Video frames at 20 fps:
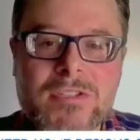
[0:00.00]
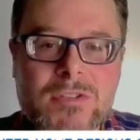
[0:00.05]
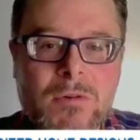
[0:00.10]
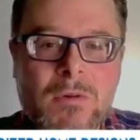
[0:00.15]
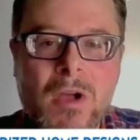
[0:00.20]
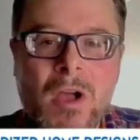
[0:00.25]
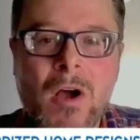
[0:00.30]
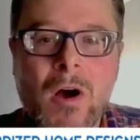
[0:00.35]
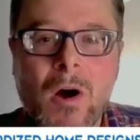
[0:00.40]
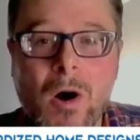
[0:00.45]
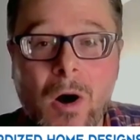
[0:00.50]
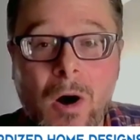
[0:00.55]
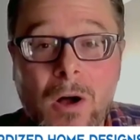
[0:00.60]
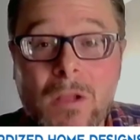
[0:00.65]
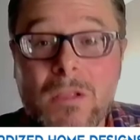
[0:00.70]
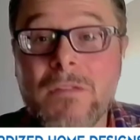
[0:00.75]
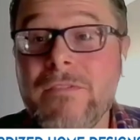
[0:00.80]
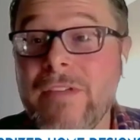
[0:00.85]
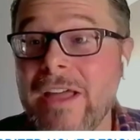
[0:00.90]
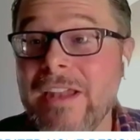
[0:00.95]
So
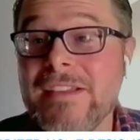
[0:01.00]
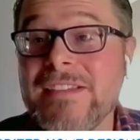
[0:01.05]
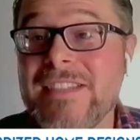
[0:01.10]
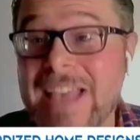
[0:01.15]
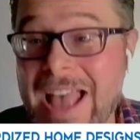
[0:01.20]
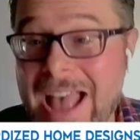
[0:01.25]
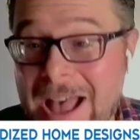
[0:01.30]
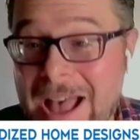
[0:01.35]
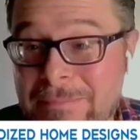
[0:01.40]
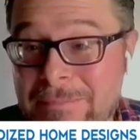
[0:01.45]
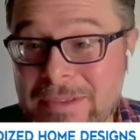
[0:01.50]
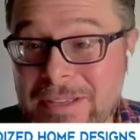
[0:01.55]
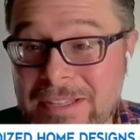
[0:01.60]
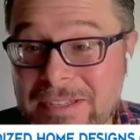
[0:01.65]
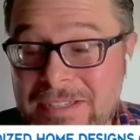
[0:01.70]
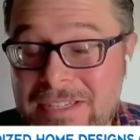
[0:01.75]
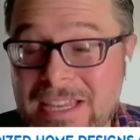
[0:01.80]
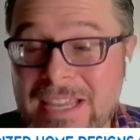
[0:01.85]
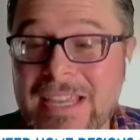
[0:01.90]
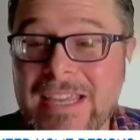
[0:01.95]
all of that has
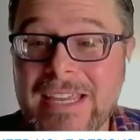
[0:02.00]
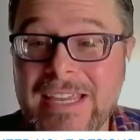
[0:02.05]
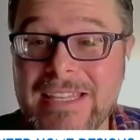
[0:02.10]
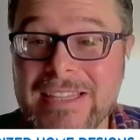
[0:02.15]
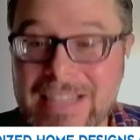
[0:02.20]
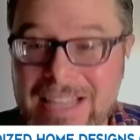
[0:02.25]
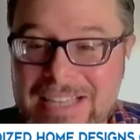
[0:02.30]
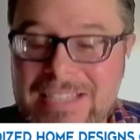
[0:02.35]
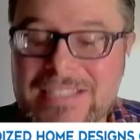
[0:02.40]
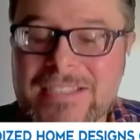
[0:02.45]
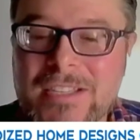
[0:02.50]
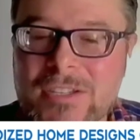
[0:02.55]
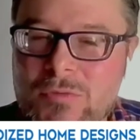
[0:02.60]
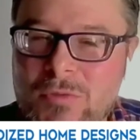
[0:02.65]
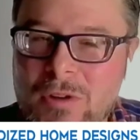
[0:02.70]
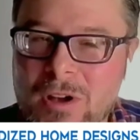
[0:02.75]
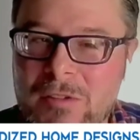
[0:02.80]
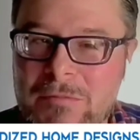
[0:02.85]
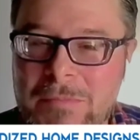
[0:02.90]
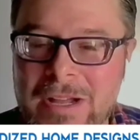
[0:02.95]
happened in less than
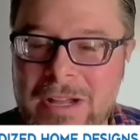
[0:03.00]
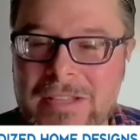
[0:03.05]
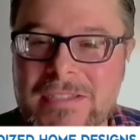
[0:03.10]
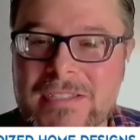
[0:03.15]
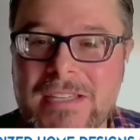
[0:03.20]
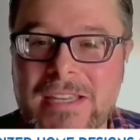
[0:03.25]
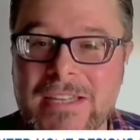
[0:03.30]
12 months.